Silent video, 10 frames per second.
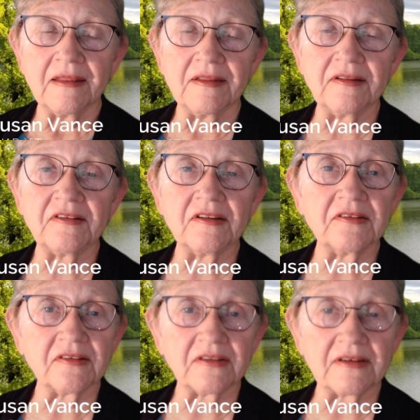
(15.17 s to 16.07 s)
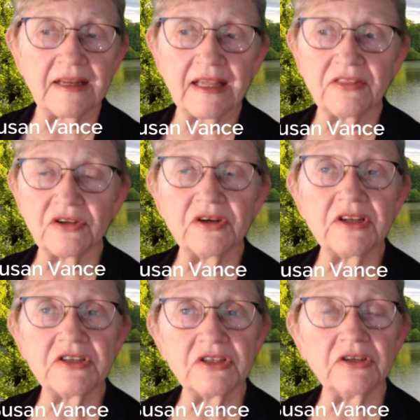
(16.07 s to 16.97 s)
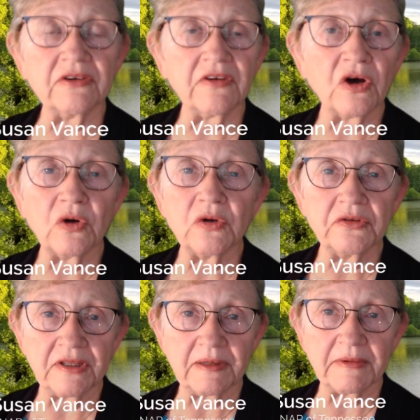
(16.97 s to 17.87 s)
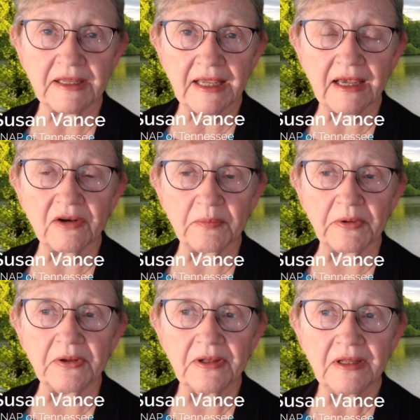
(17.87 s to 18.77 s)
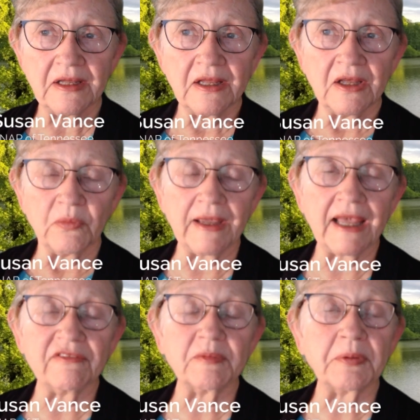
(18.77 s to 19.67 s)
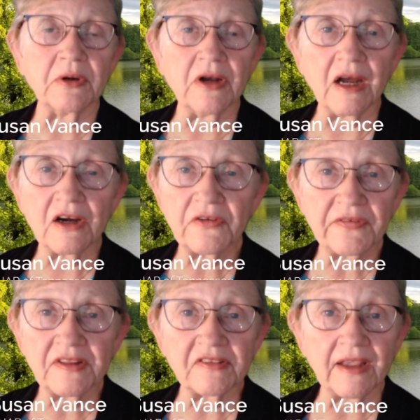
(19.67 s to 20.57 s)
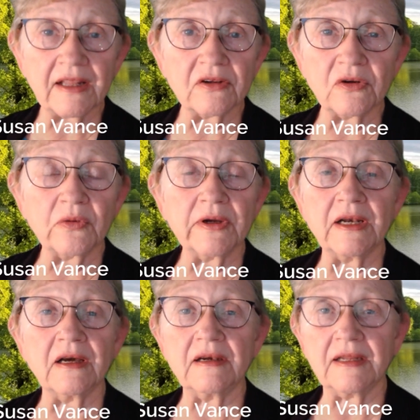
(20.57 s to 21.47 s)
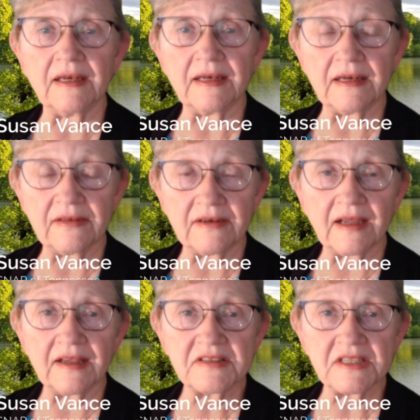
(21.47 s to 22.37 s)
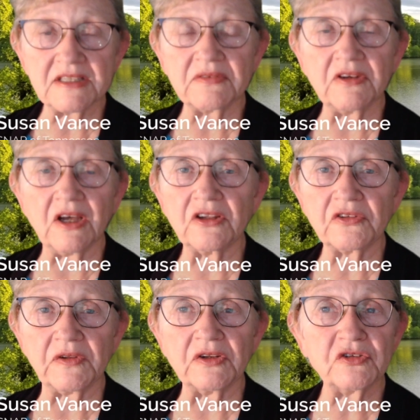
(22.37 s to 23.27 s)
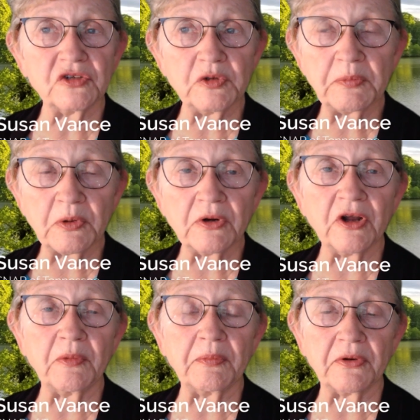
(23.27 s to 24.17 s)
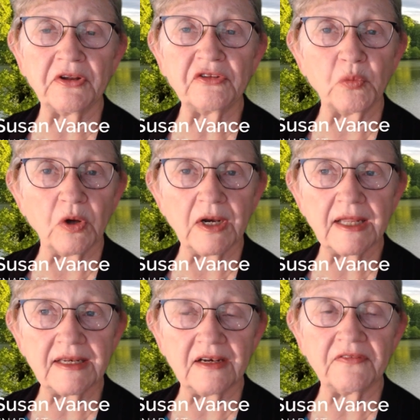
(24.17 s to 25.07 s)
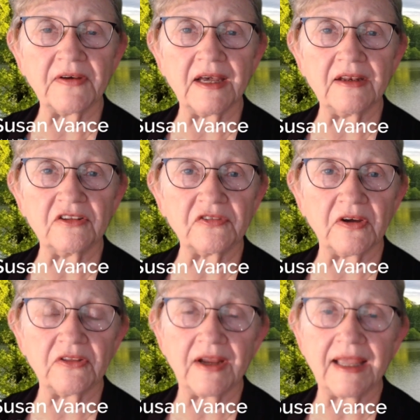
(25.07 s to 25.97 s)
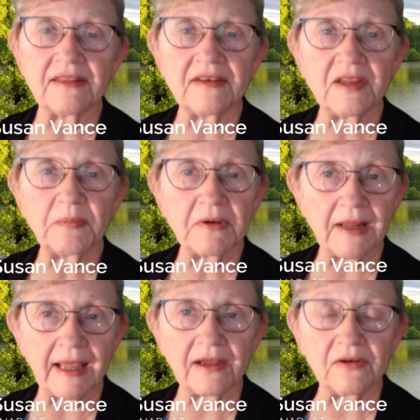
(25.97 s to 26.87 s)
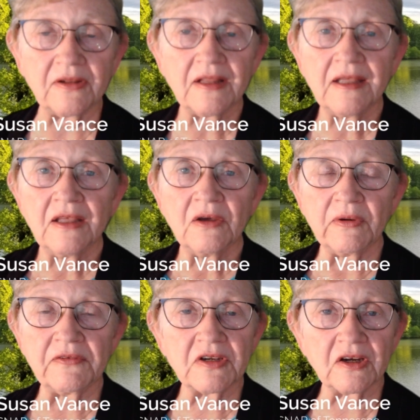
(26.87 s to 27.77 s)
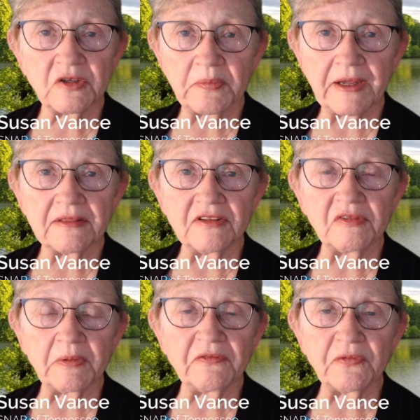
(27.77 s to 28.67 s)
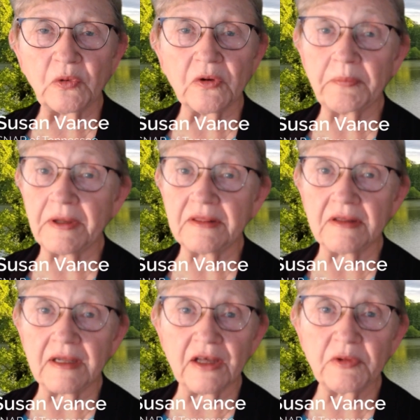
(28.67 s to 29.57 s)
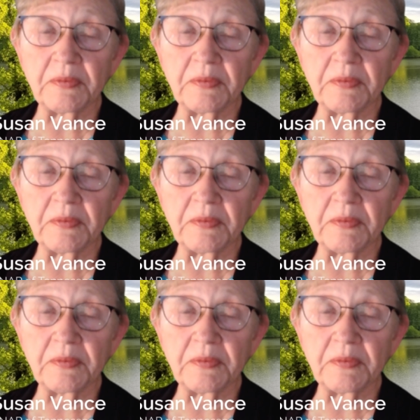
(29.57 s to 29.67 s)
This is day 32 of Hold Them Accountable. We have a pornography scandal going on in the Diocese of Knoxville. Two porno priests, one identified as Father Anthony Pinnacle. We've talked about this before, but the other